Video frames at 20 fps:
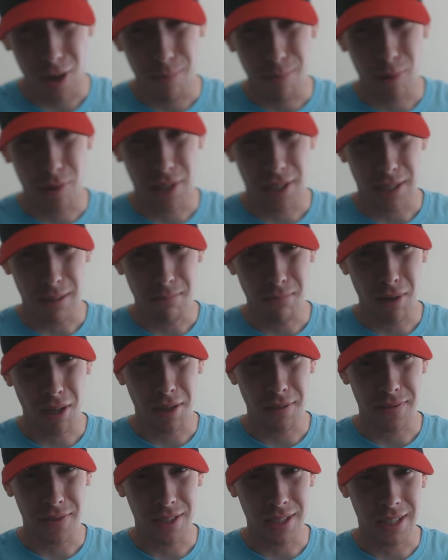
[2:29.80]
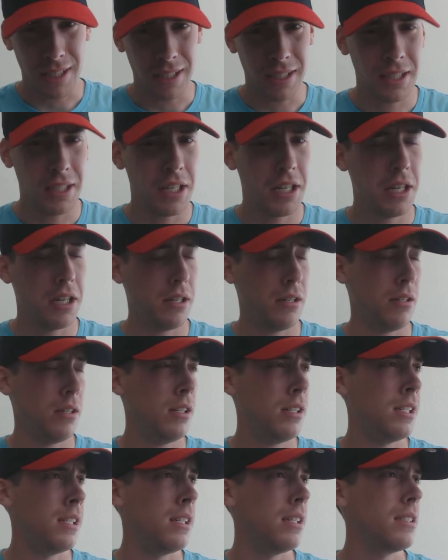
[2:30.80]
heartburn like a motherfucker.
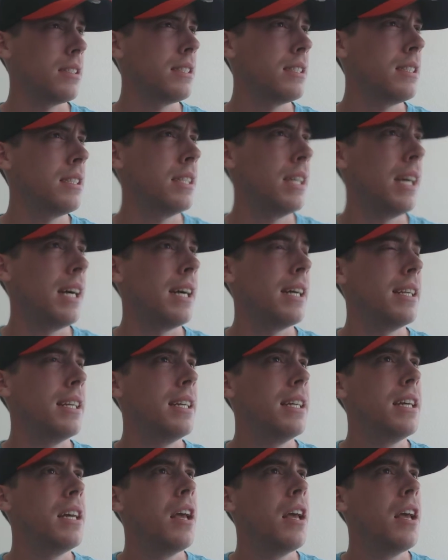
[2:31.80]
Oh, God.